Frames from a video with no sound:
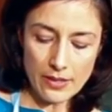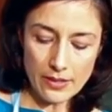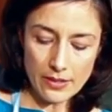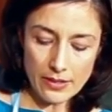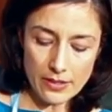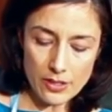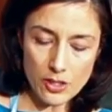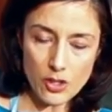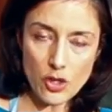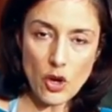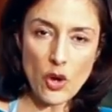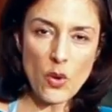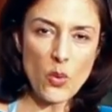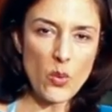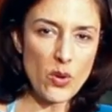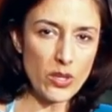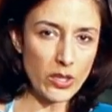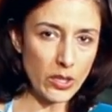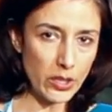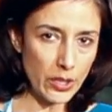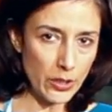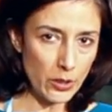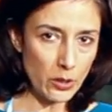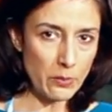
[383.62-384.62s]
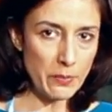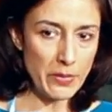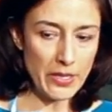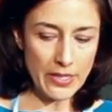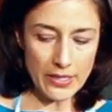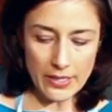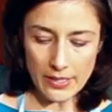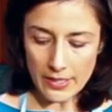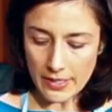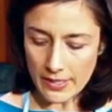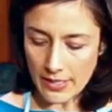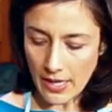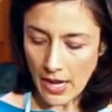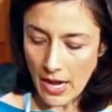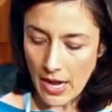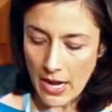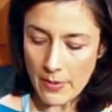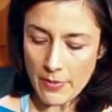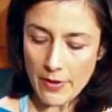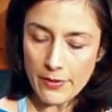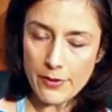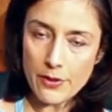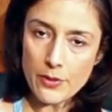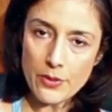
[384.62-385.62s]
start with a little bit at a
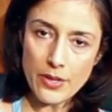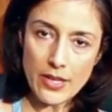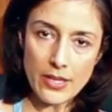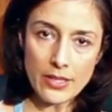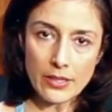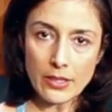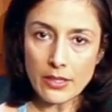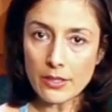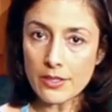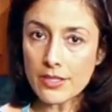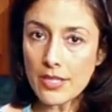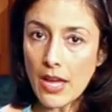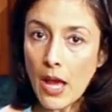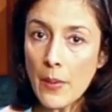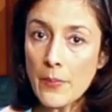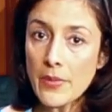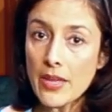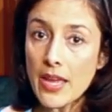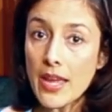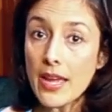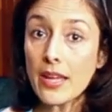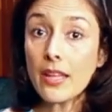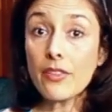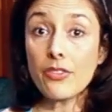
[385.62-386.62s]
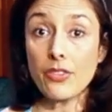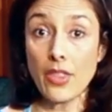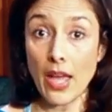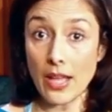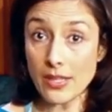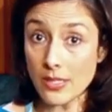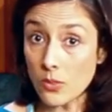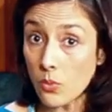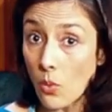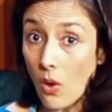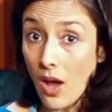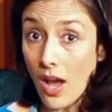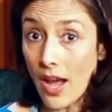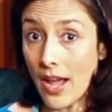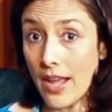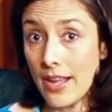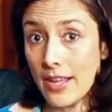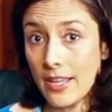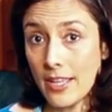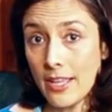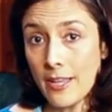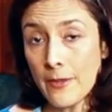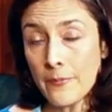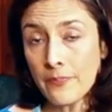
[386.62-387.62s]
time. If you get a little tummy ache, that's
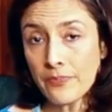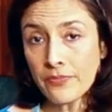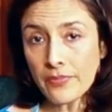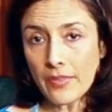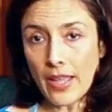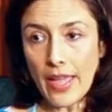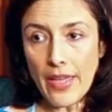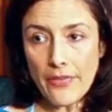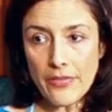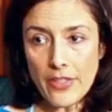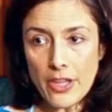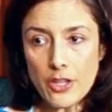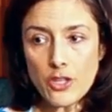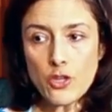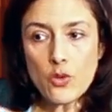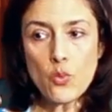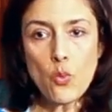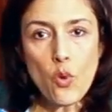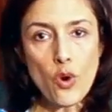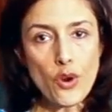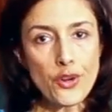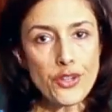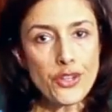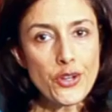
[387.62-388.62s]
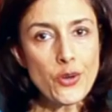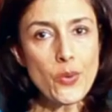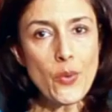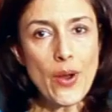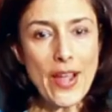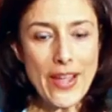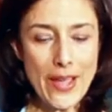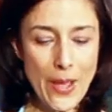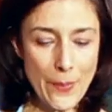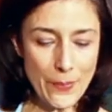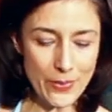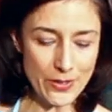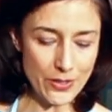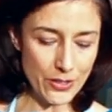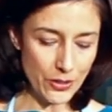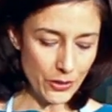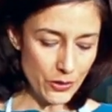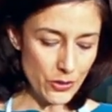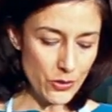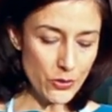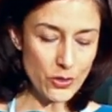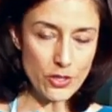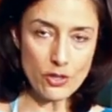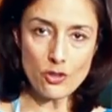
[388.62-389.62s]
why. And then you work your way up until
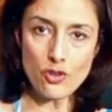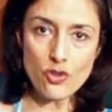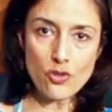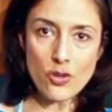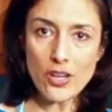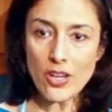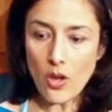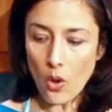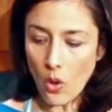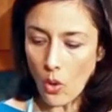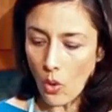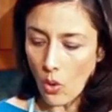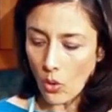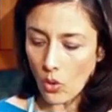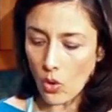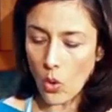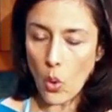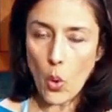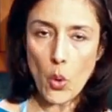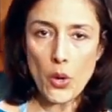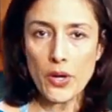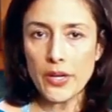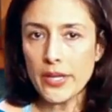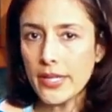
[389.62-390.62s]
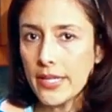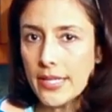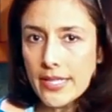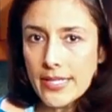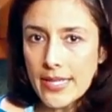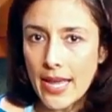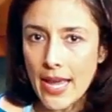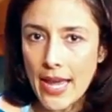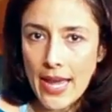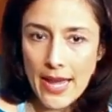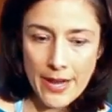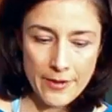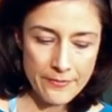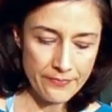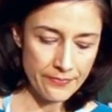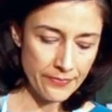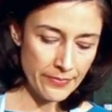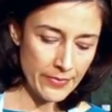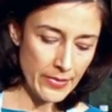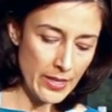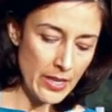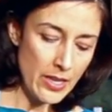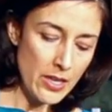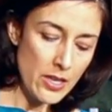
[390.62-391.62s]
you can drink a whole quart in a day.
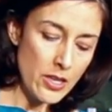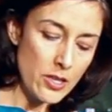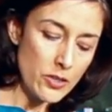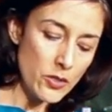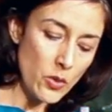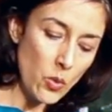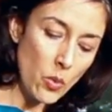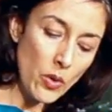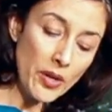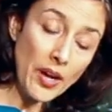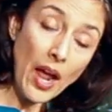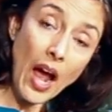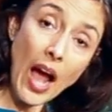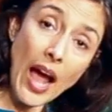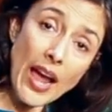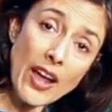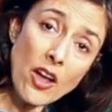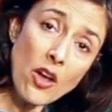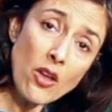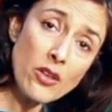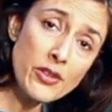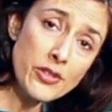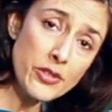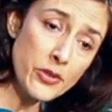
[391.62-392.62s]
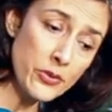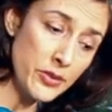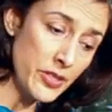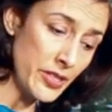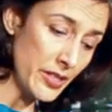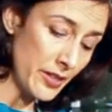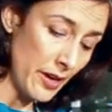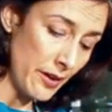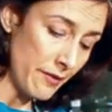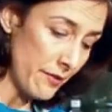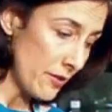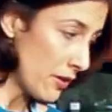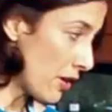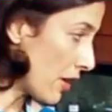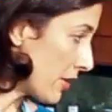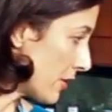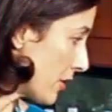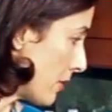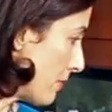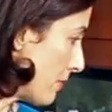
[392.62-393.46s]
So what I also did, I forgot to